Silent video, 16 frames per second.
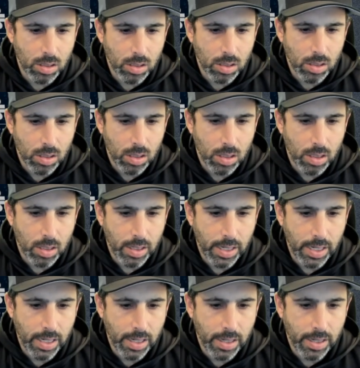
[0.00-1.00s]

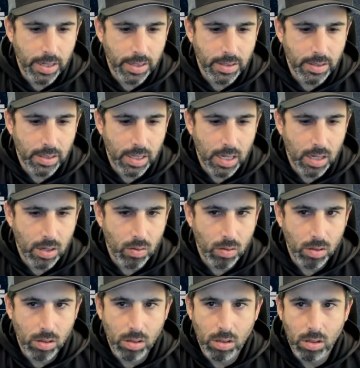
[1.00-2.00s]
And
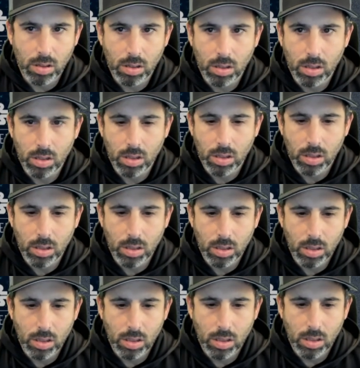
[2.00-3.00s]
our
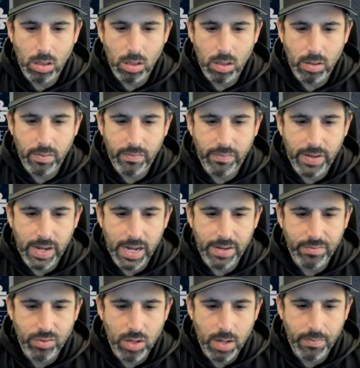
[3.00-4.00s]

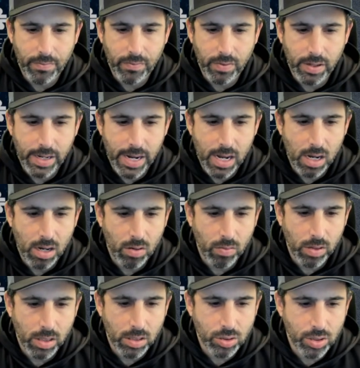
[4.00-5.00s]
5-drop for now. We're
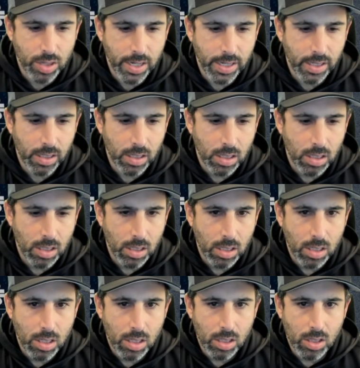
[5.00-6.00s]
going to try and
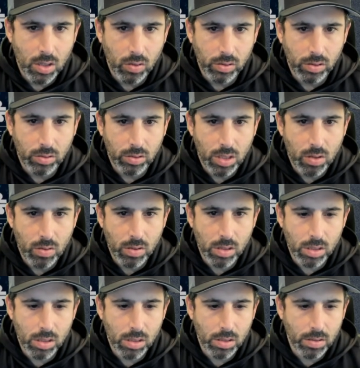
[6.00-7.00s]
go a little
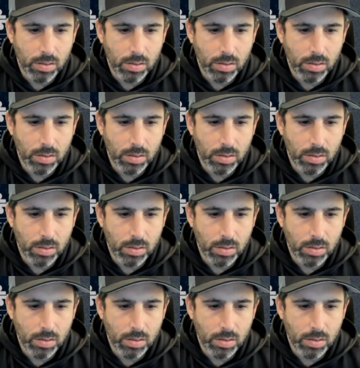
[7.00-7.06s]
lower.